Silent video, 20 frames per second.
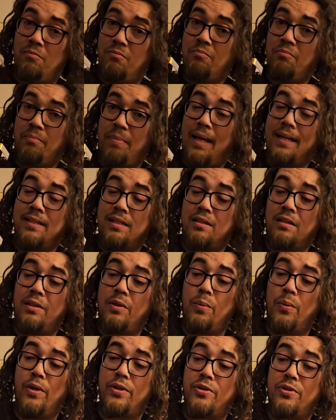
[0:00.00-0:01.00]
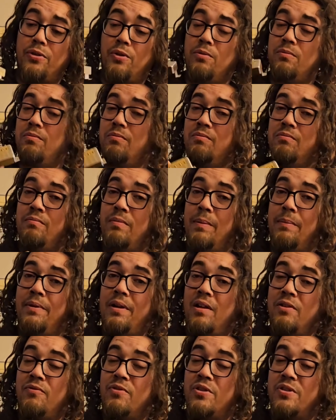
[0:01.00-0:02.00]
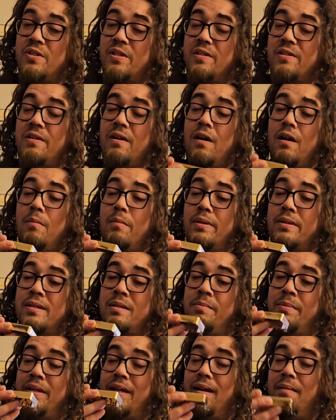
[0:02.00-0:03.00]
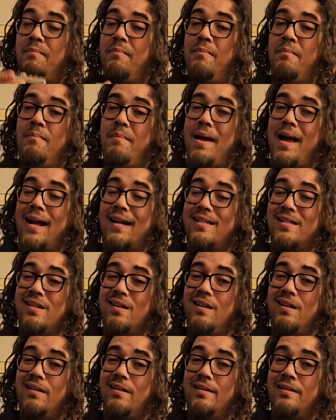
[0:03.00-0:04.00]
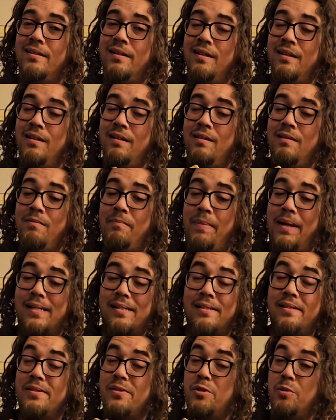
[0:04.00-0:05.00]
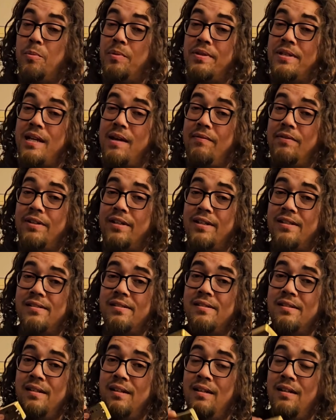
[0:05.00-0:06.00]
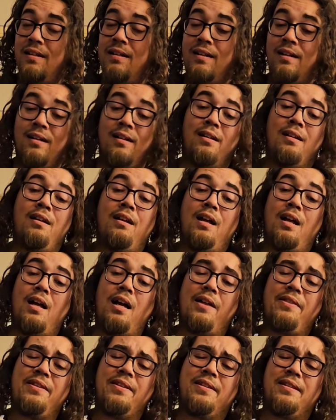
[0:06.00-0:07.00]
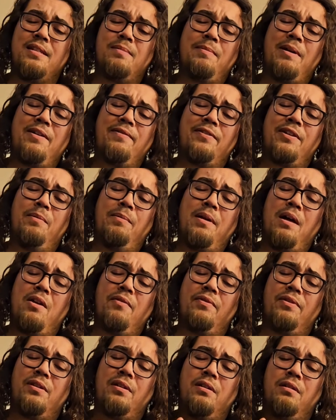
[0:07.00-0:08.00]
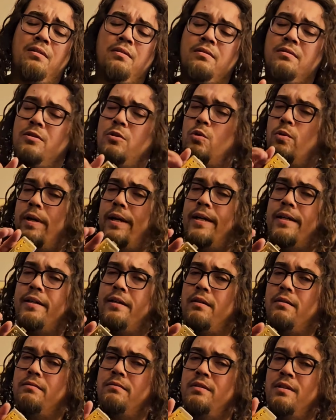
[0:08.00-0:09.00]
basically original, maybe not for this guitar, but it's going to be a Maxon, basically a Super 70s. I think this might have come out of a Graco,